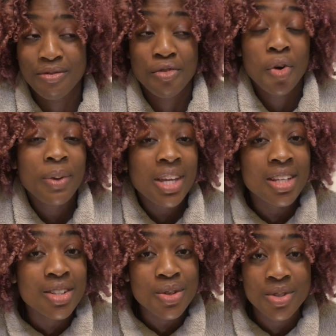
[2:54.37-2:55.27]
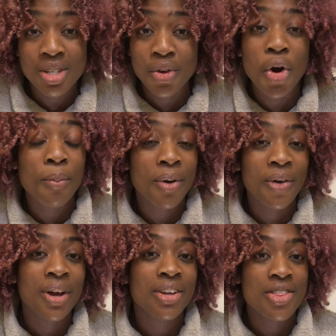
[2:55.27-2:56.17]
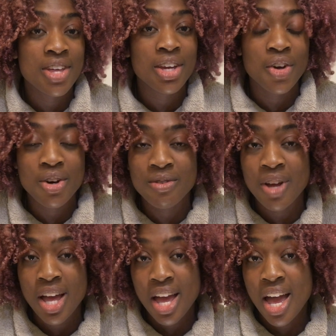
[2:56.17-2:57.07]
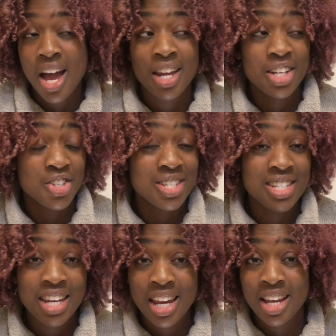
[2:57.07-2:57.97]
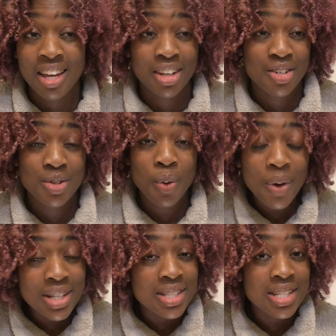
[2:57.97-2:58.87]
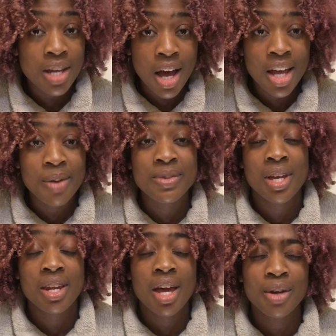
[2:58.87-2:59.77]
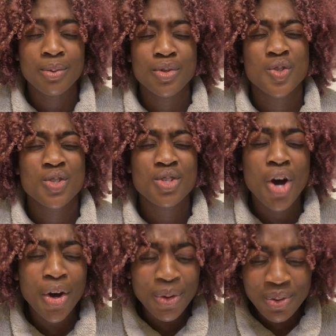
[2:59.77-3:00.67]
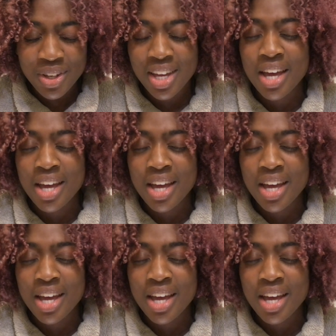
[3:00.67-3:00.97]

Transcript: vomit-inducing combo I could think of, and I just did it like 20 times and I was so